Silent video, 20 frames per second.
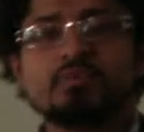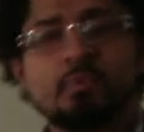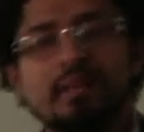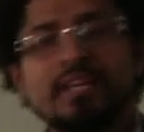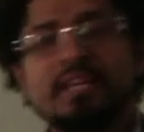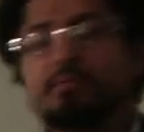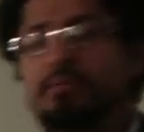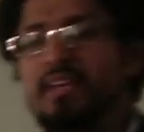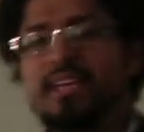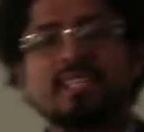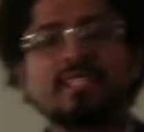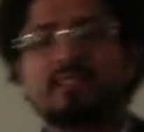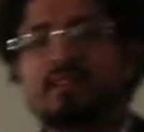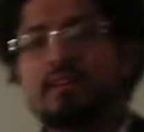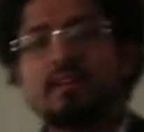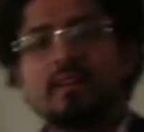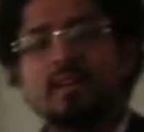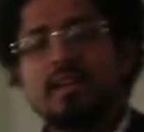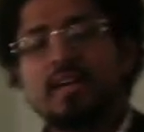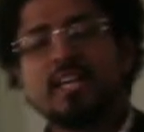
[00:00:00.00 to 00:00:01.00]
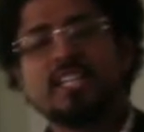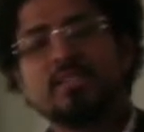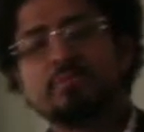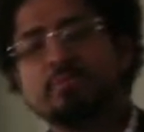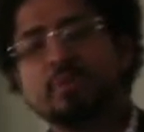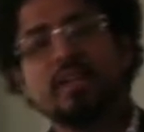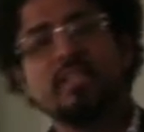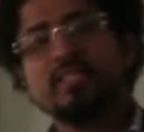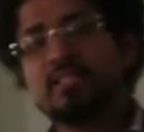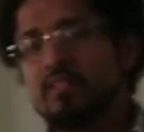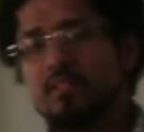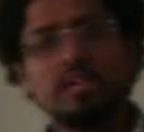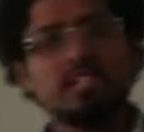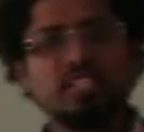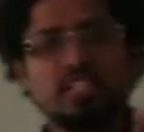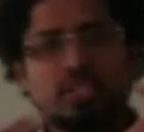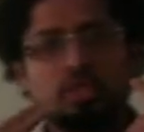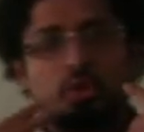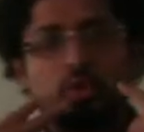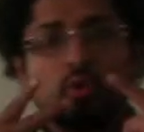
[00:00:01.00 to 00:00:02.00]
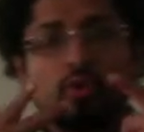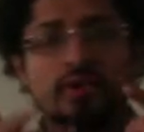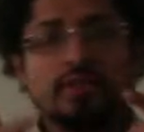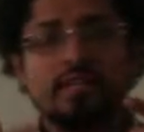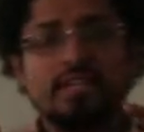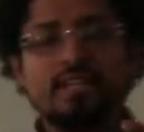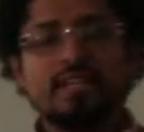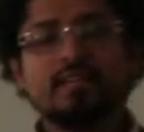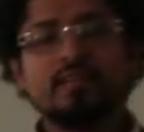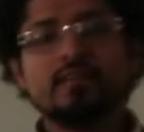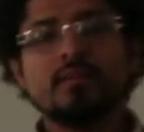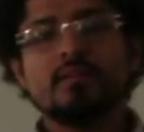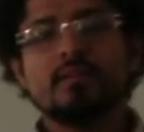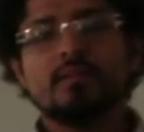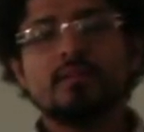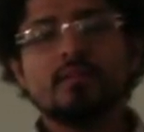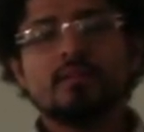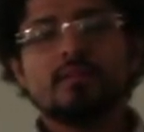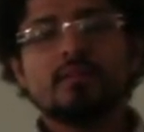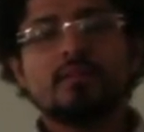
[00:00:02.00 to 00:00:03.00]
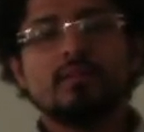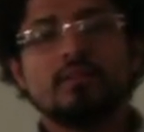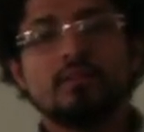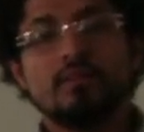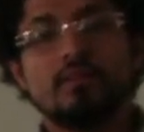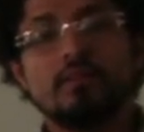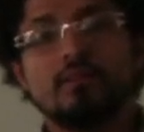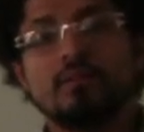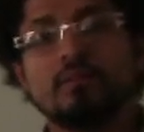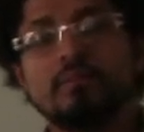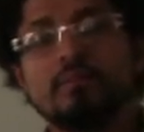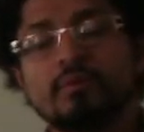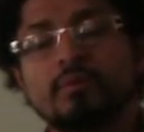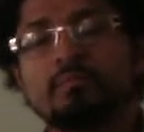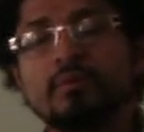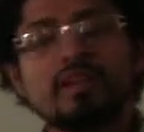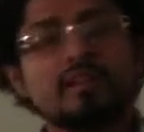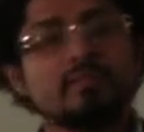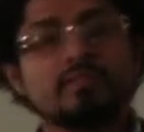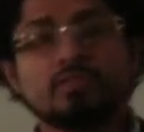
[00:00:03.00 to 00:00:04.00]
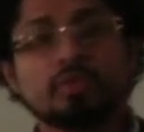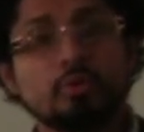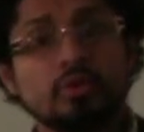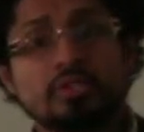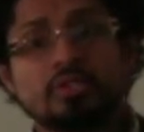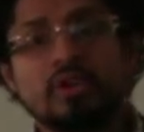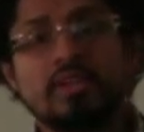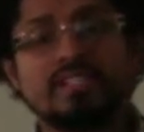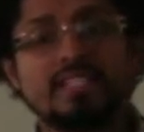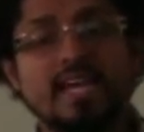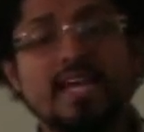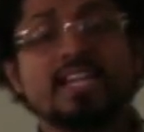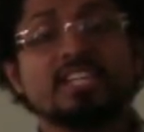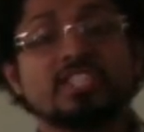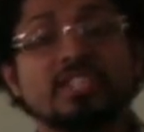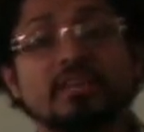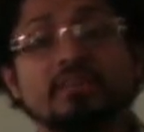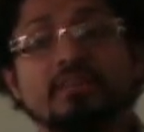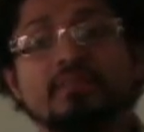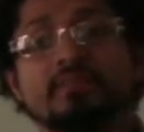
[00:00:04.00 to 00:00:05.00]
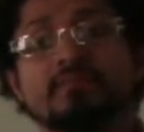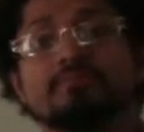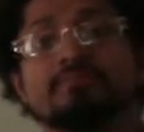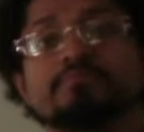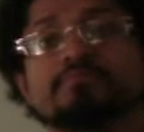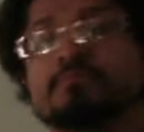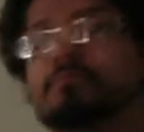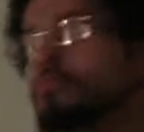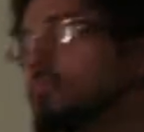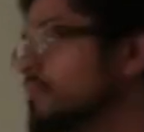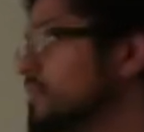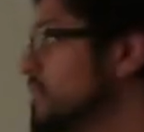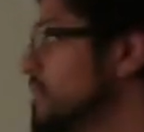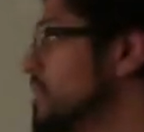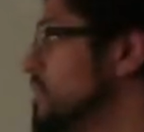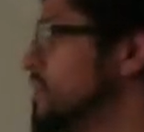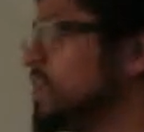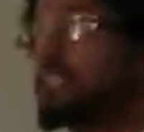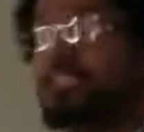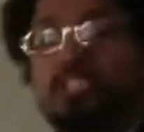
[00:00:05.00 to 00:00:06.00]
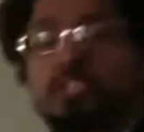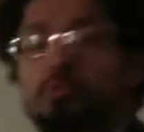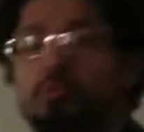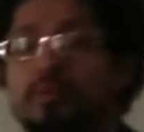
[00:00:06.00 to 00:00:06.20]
will can be expressed not just orally, but through a transaction. Not just